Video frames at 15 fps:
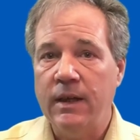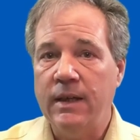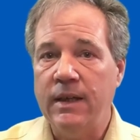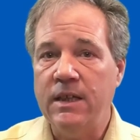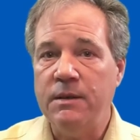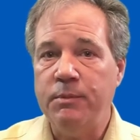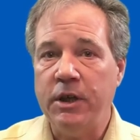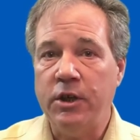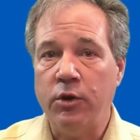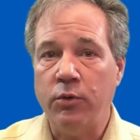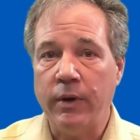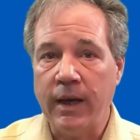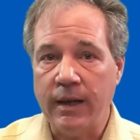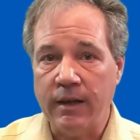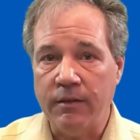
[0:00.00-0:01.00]
You need to be
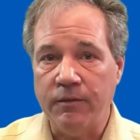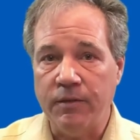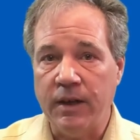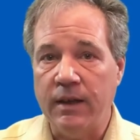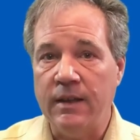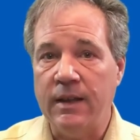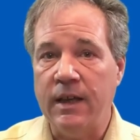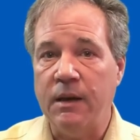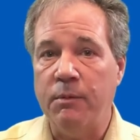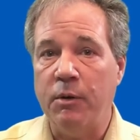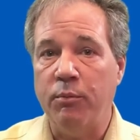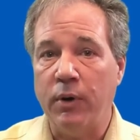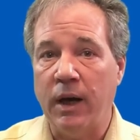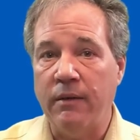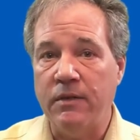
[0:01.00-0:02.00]
creative and think
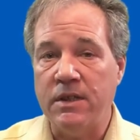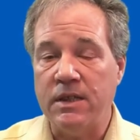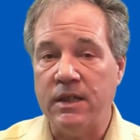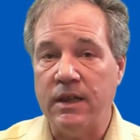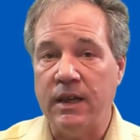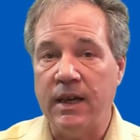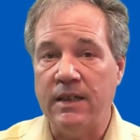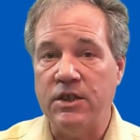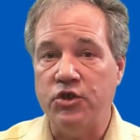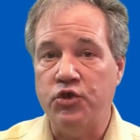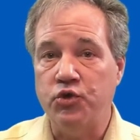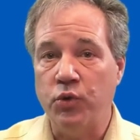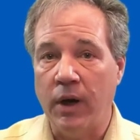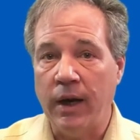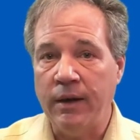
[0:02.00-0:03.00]
about privacy as a
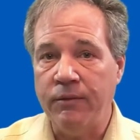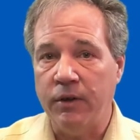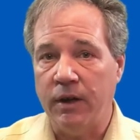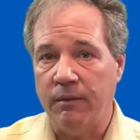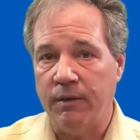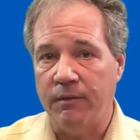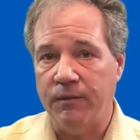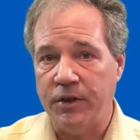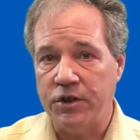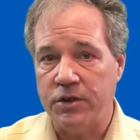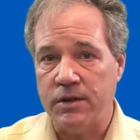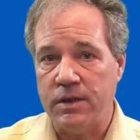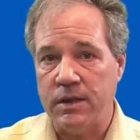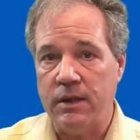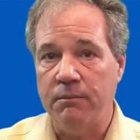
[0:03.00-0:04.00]
driver of
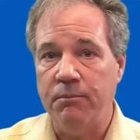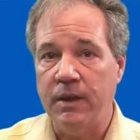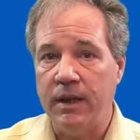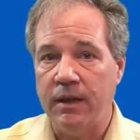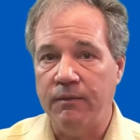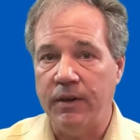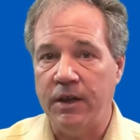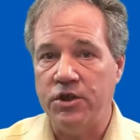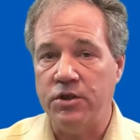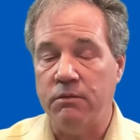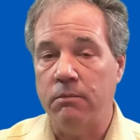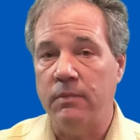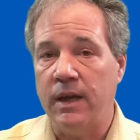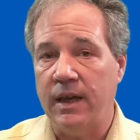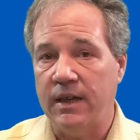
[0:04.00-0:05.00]
efficiency,
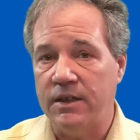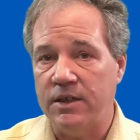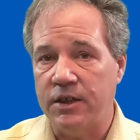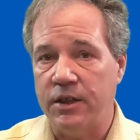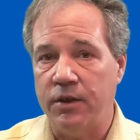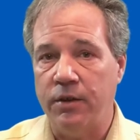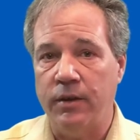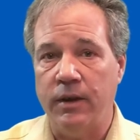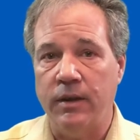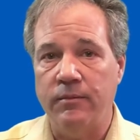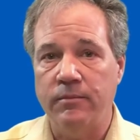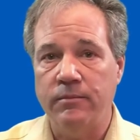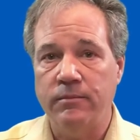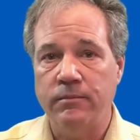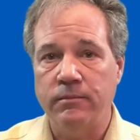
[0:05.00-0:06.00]
innovation, and security.
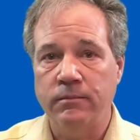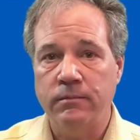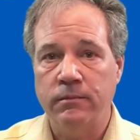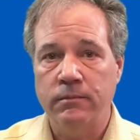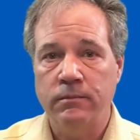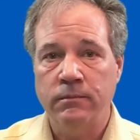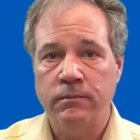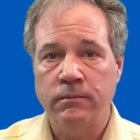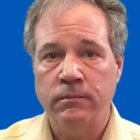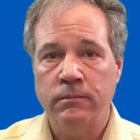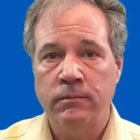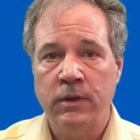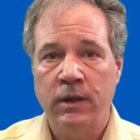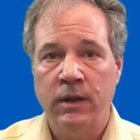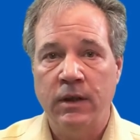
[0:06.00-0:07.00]

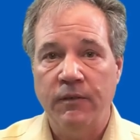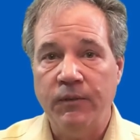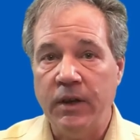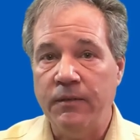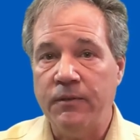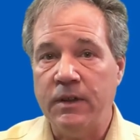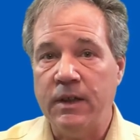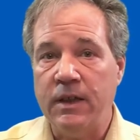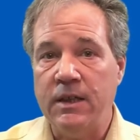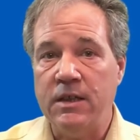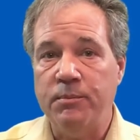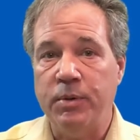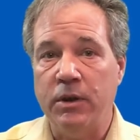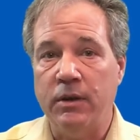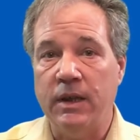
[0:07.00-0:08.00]
Fifth, you need
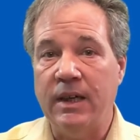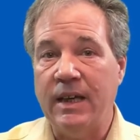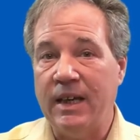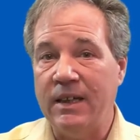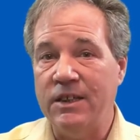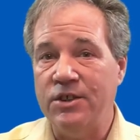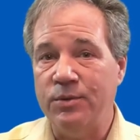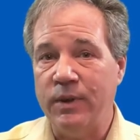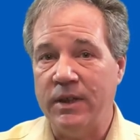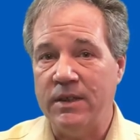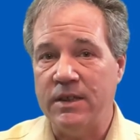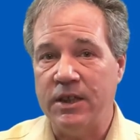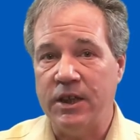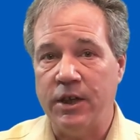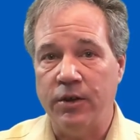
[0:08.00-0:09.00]
to build in end-to-end
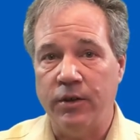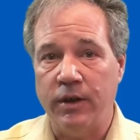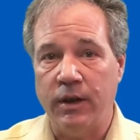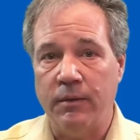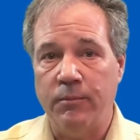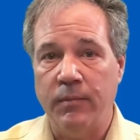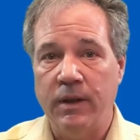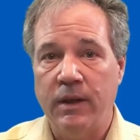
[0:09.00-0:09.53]
security.